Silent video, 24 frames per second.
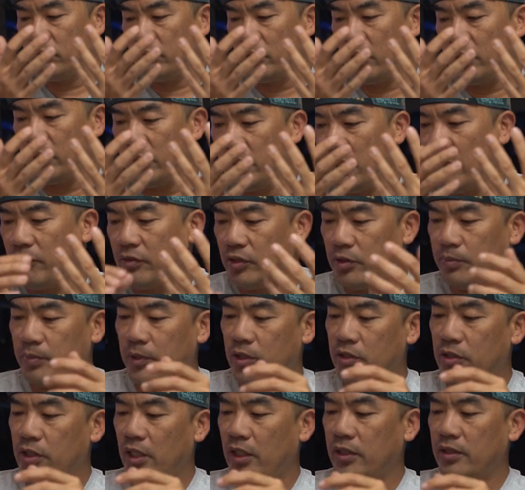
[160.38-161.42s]
the
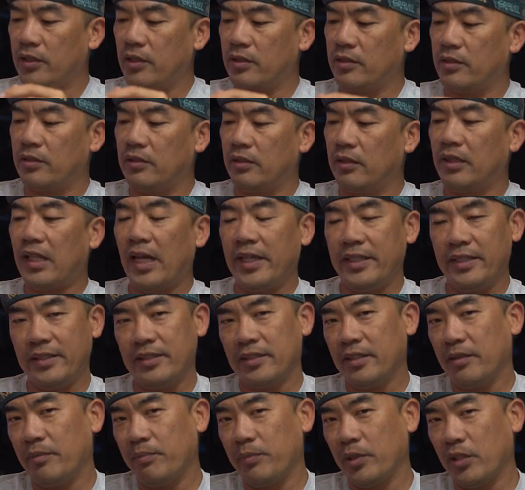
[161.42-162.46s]
11-speed chain is
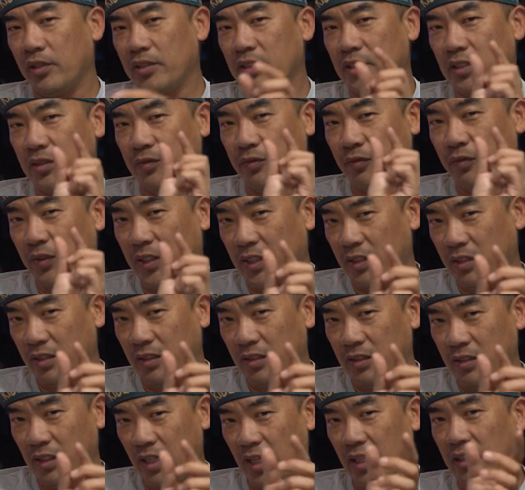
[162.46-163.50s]
lighter because it's
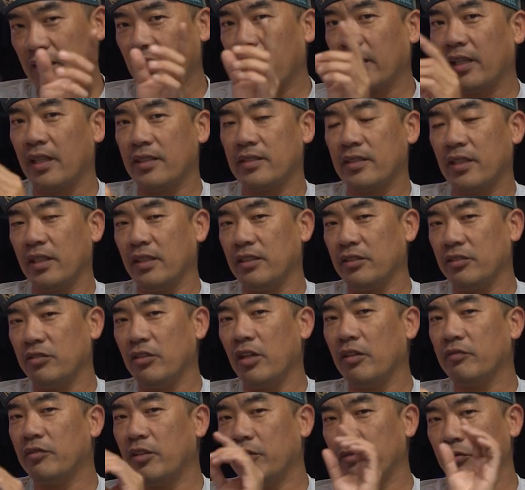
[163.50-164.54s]
thinner, and like I said, you
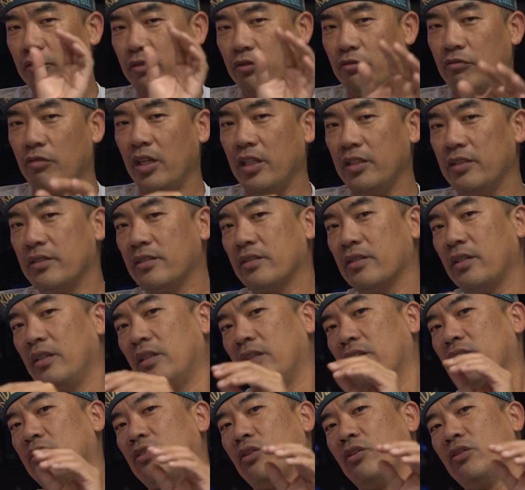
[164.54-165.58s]
have different grades,
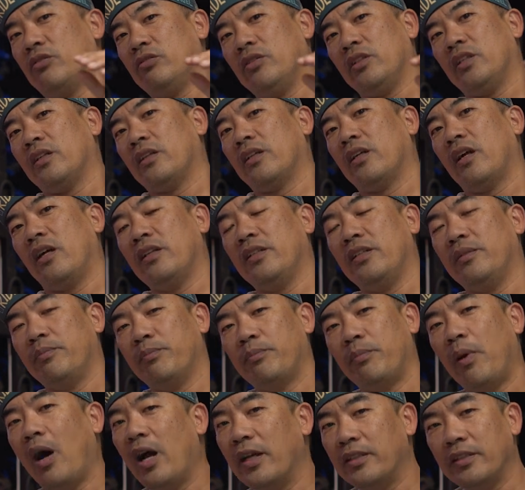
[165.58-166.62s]
so you can
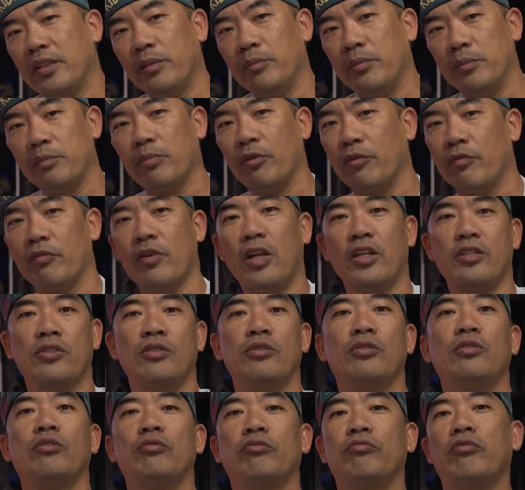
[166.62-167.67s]
buy them in
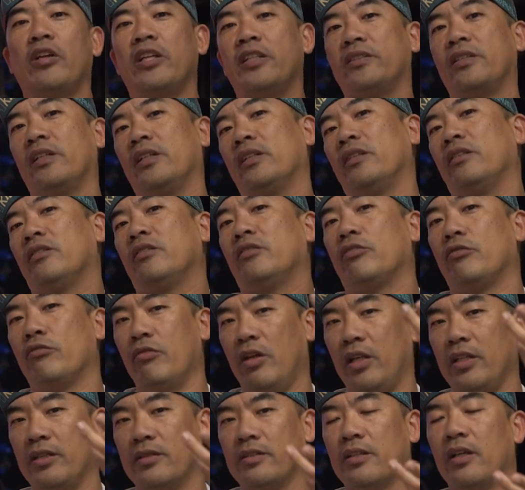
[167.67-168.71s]
professional racing
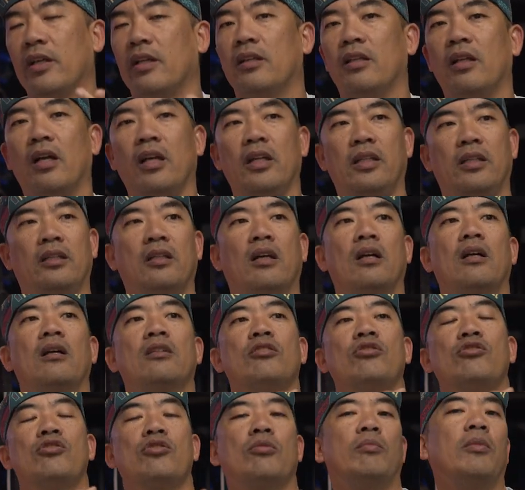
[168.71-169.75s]
grades like
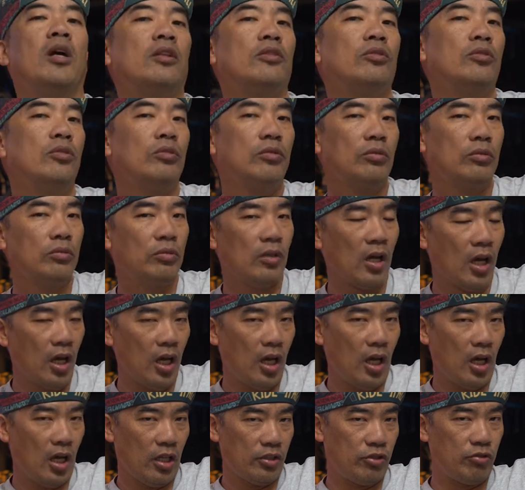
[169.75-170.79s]
the Shimano
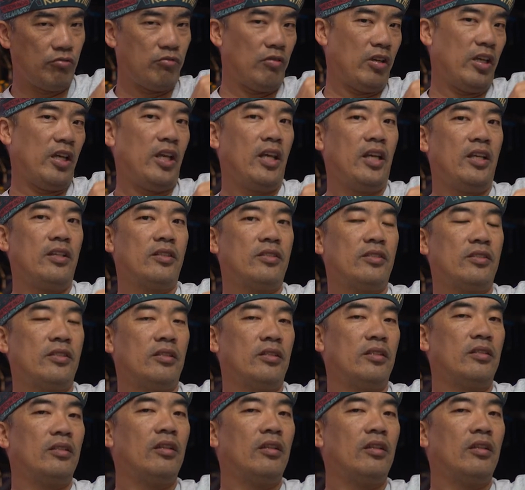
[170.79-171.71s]
Dura-Ace.